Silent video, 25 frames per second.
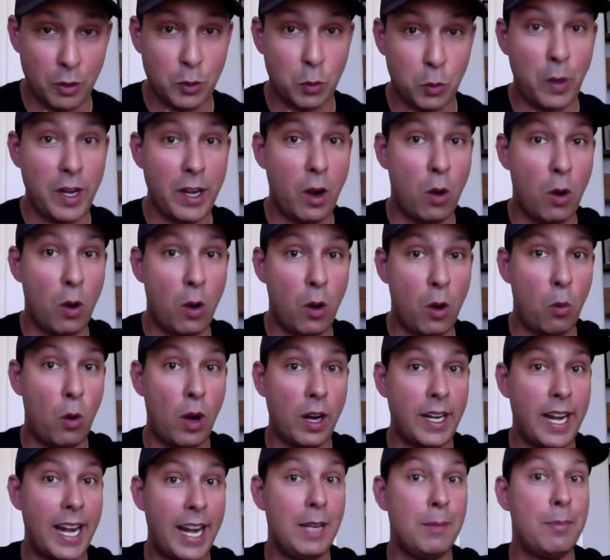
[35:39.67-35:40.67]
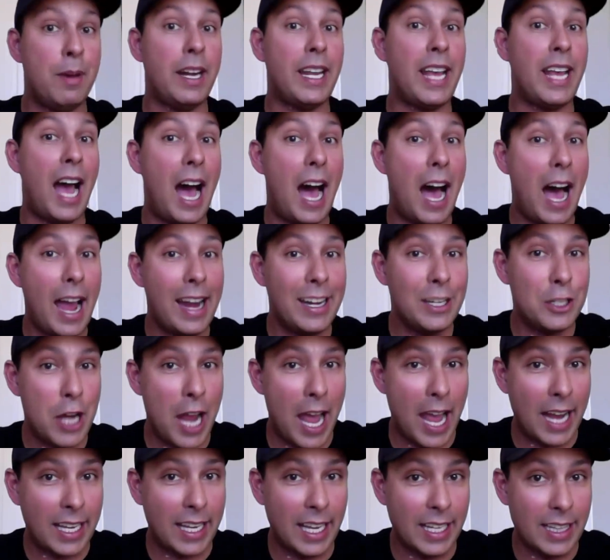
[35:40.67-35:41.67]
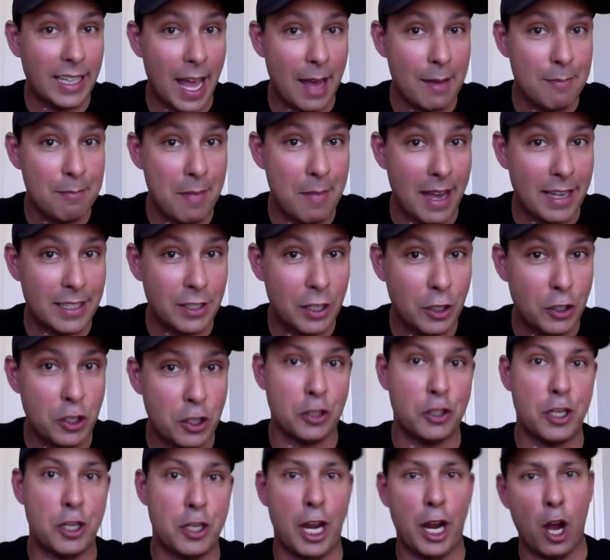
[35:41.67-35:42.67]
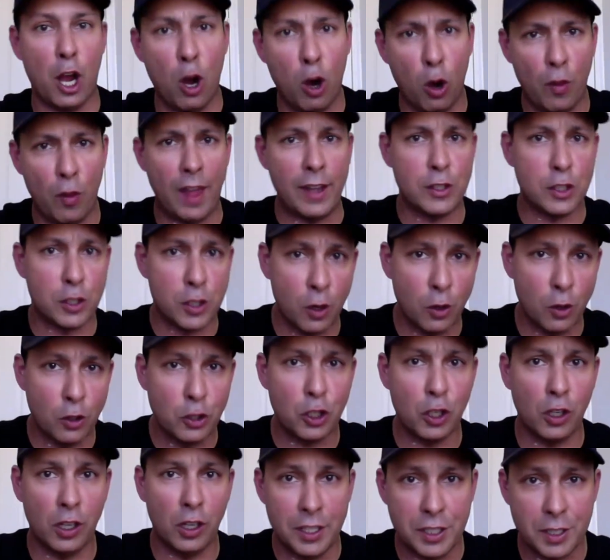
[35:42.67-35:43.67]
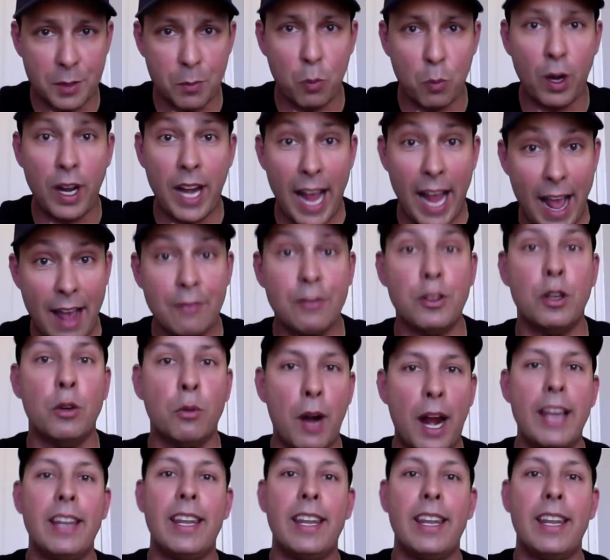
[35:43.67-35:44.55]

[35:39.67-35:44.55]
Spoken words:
we don't want anybody hijacking that message and saying, oh, that's socialism, what have you, right?